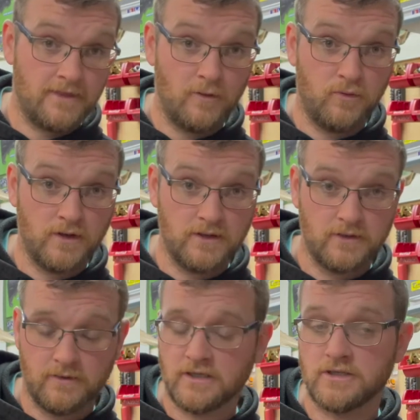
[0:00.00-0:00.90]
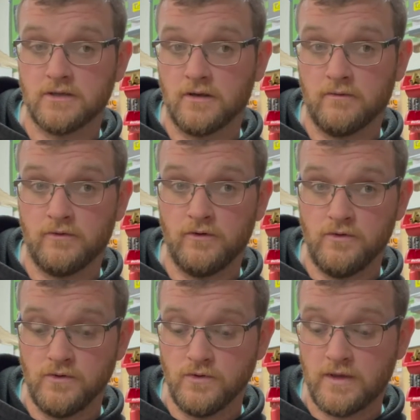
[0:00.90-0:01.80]
they'll point you in the direction of who
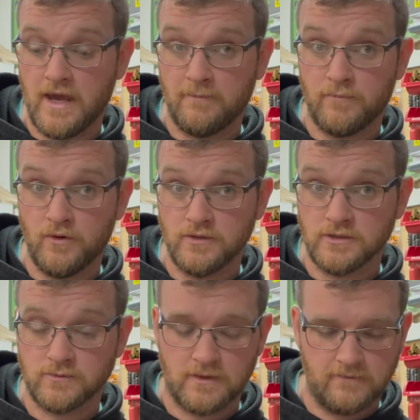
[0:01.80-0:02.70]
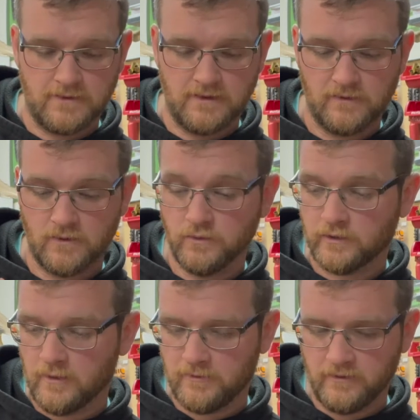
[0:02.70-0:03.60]
you can purchase one of these cool
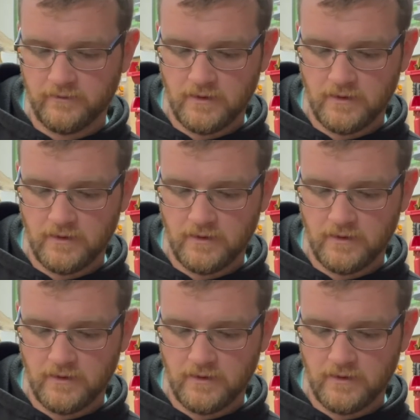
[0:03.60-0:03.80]
scopes off.